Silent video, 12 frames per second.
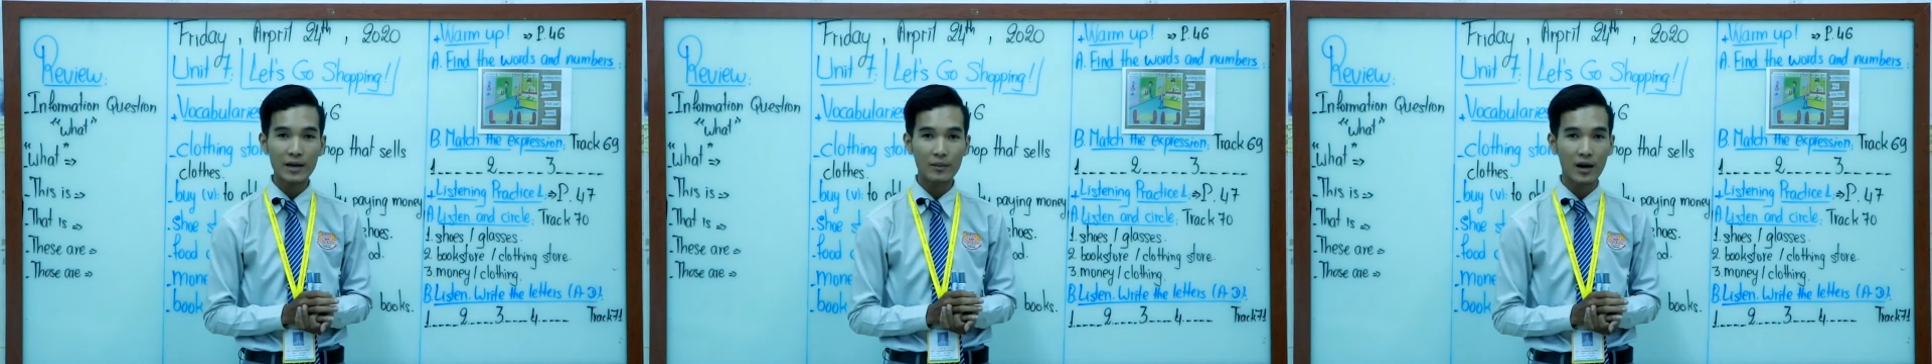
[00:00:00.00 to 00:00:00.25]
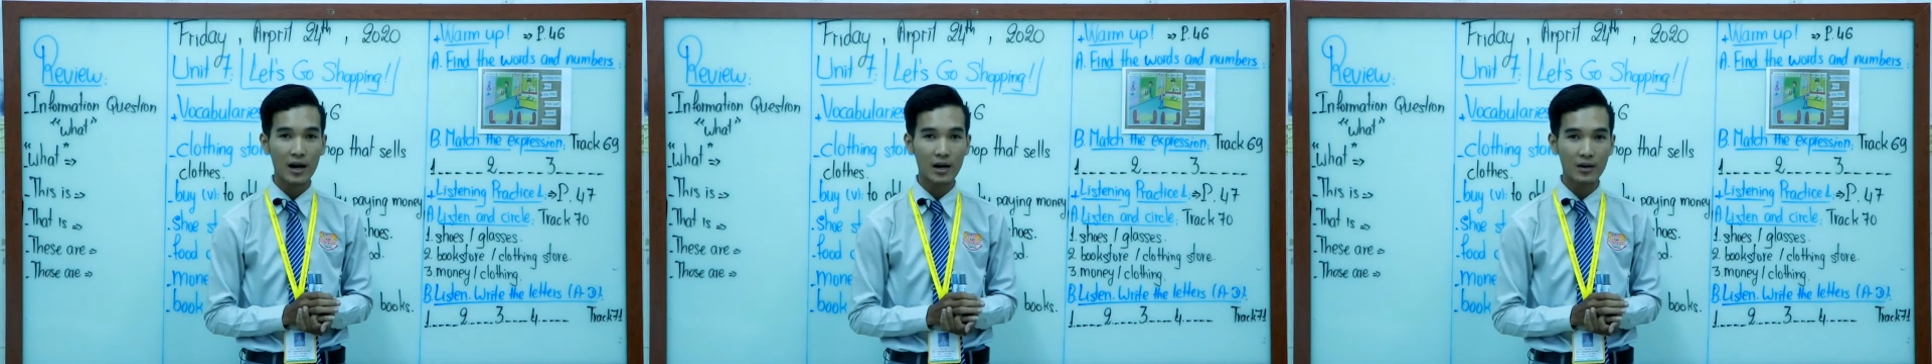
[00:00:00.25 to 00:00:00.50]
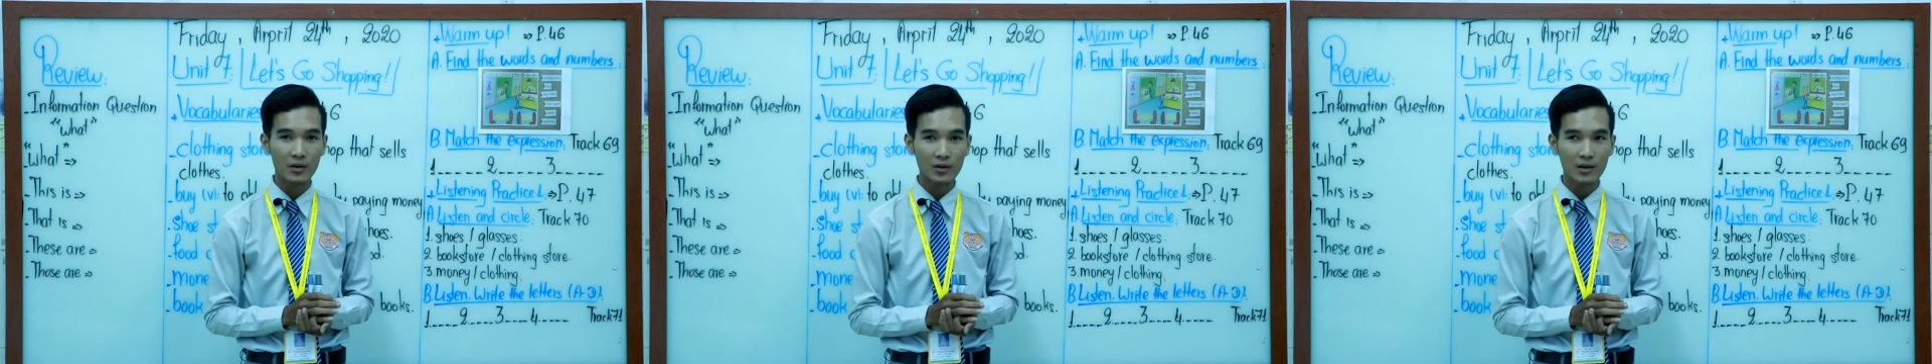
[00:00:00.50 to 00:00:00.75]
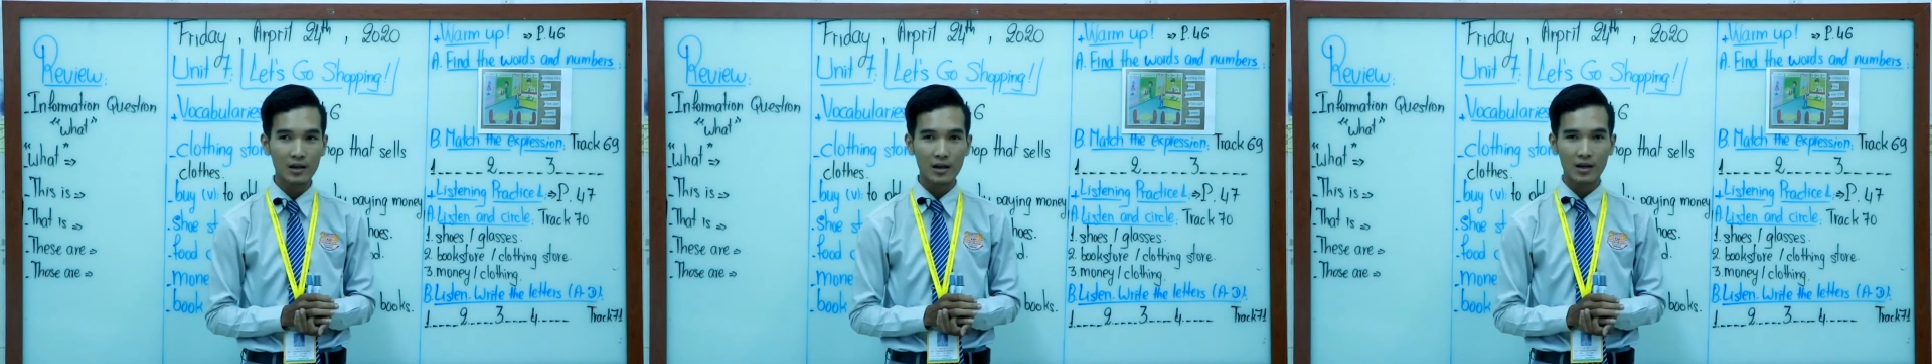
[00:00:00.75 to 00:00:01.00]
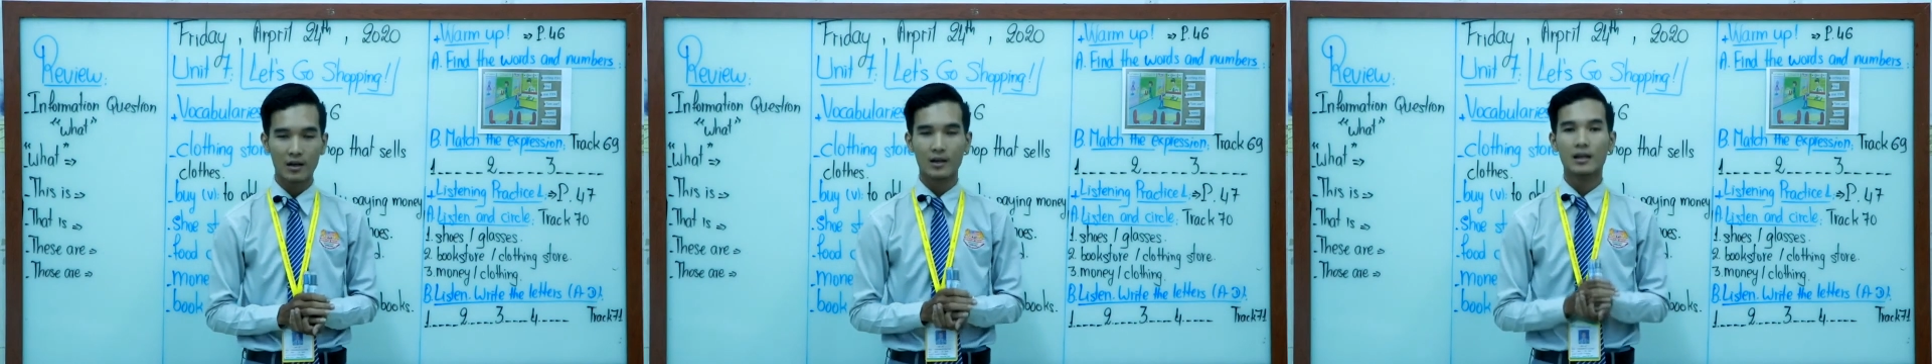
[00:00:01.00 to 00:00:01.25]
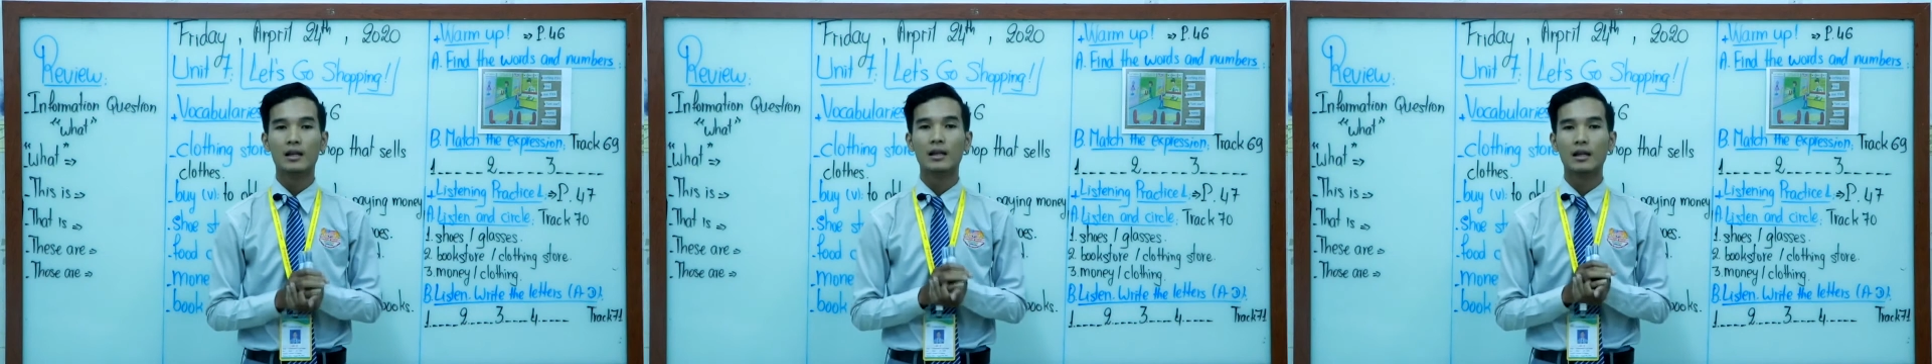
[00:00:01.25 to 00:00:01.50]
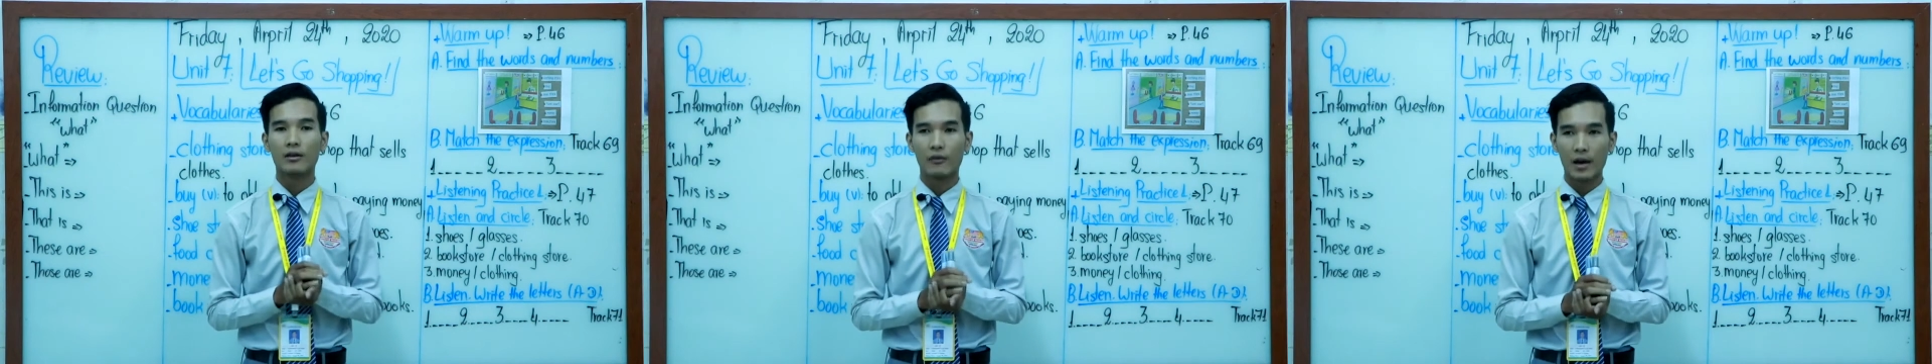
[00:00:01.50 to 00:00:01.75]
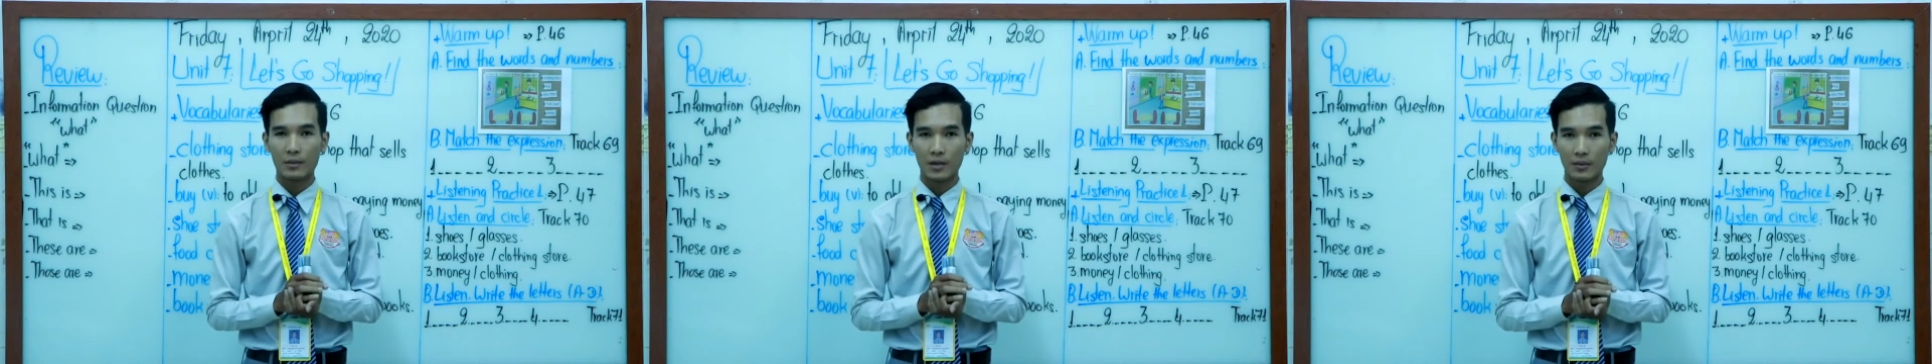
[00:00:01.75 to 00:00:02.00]
about
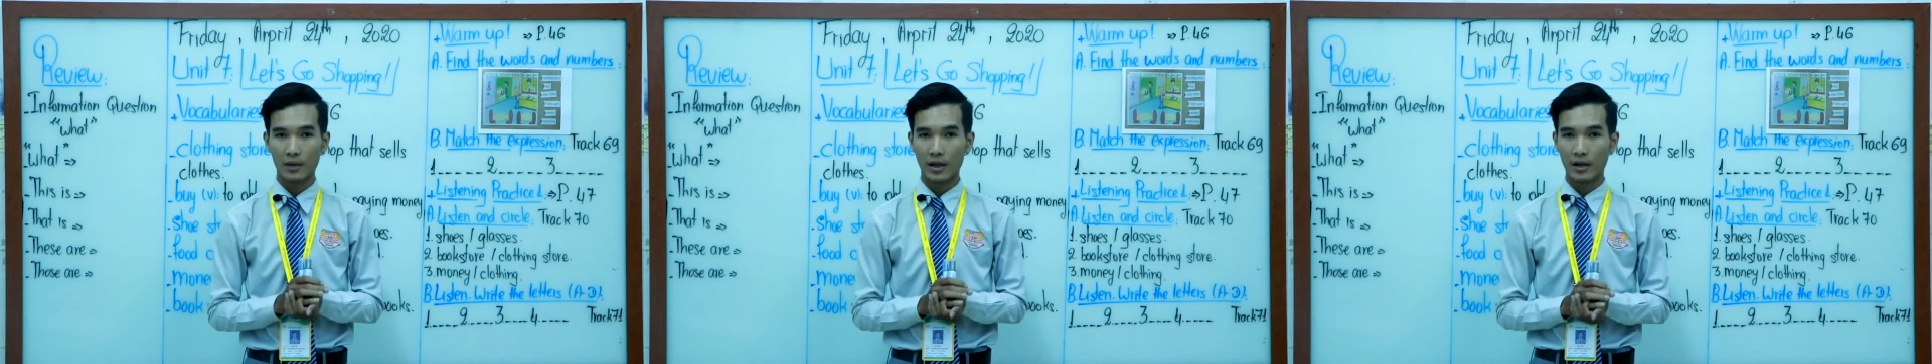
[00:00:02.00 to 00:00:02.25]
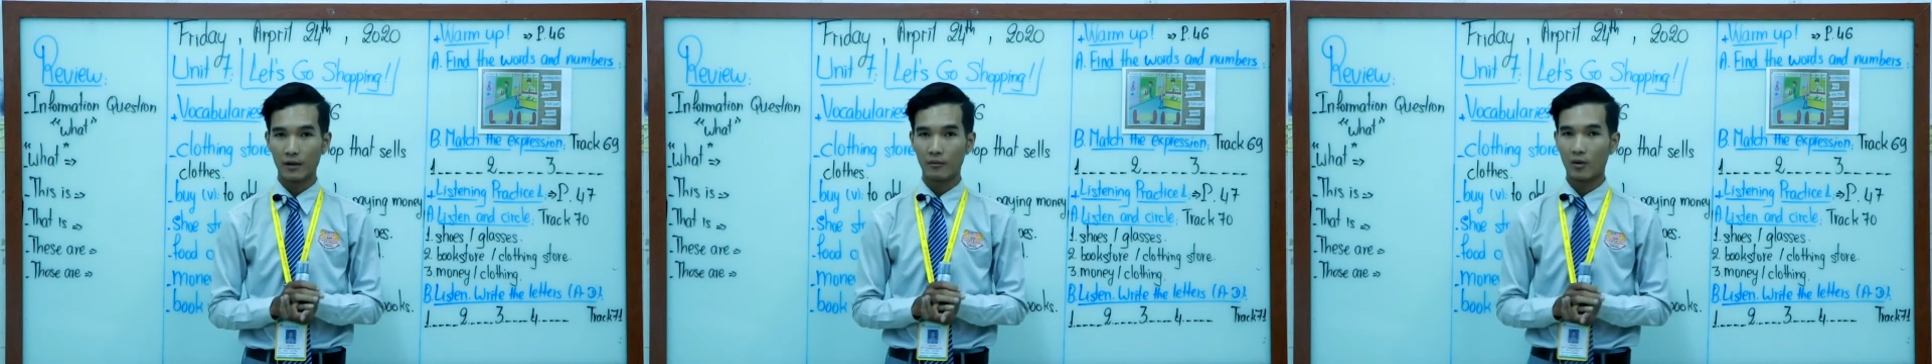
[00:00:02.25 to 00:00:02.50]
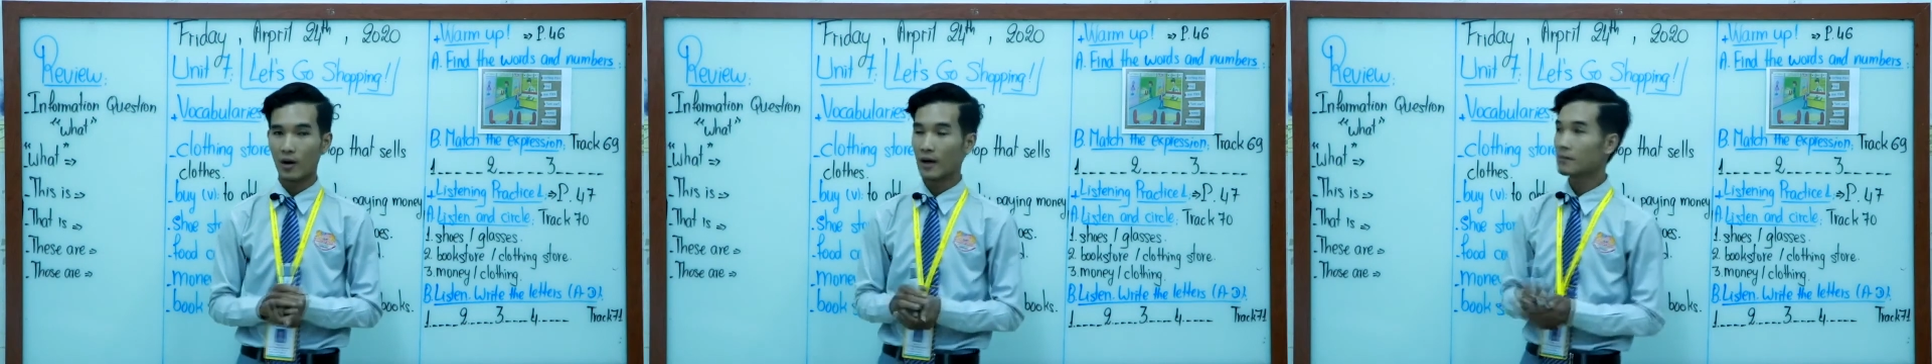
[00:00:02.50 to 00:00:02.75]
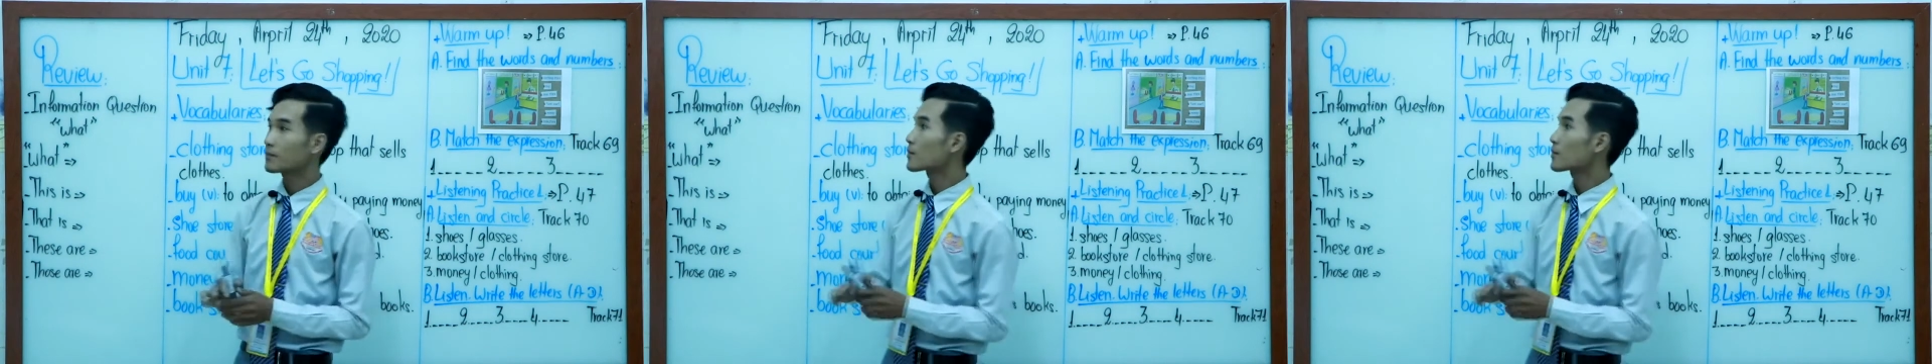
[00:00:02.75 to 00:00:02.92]
Grammar Planet 1,